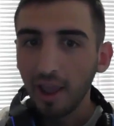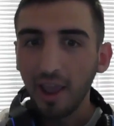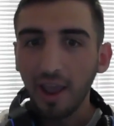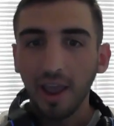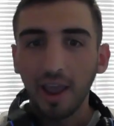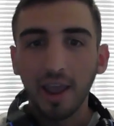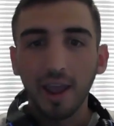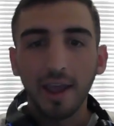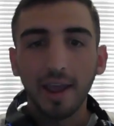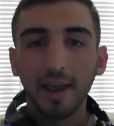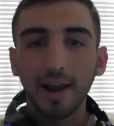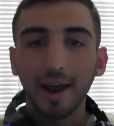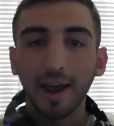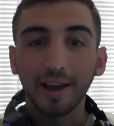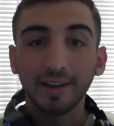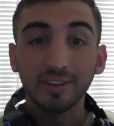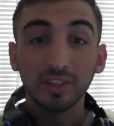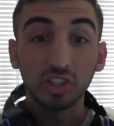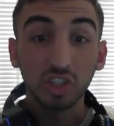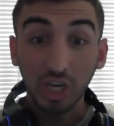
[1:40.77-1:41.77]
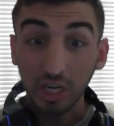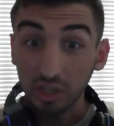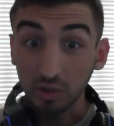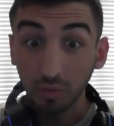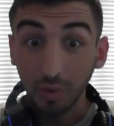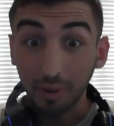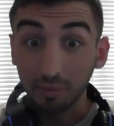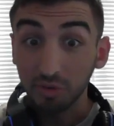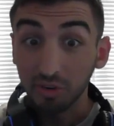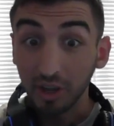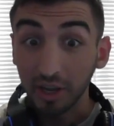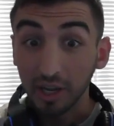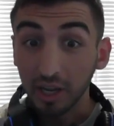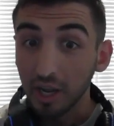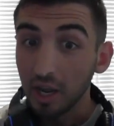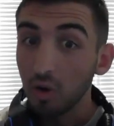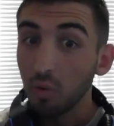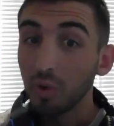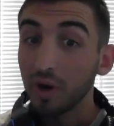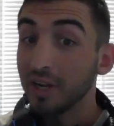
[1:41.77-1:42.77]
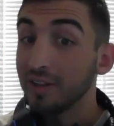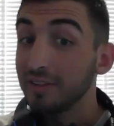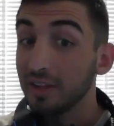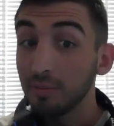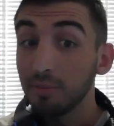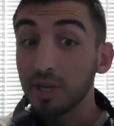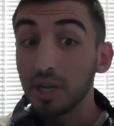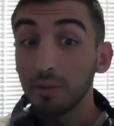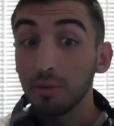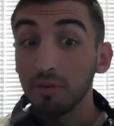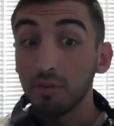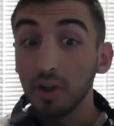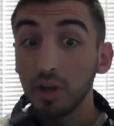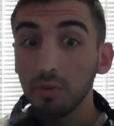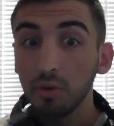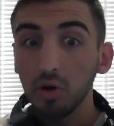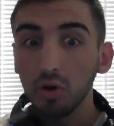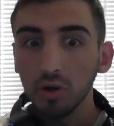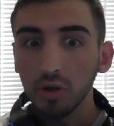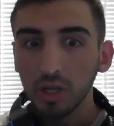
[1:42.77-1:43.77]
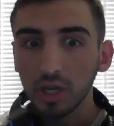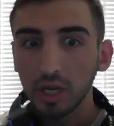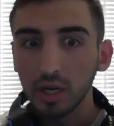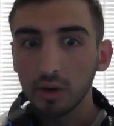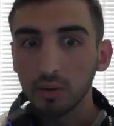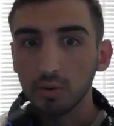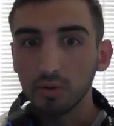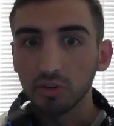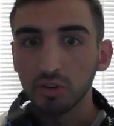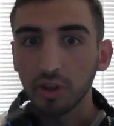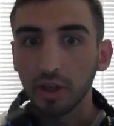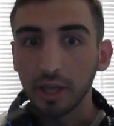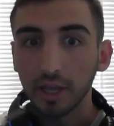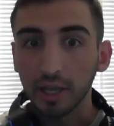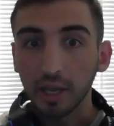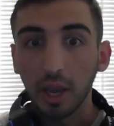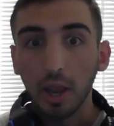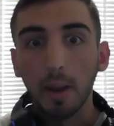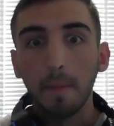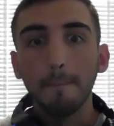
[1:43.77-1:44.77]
And I had to check the website. When it did become available, it was like,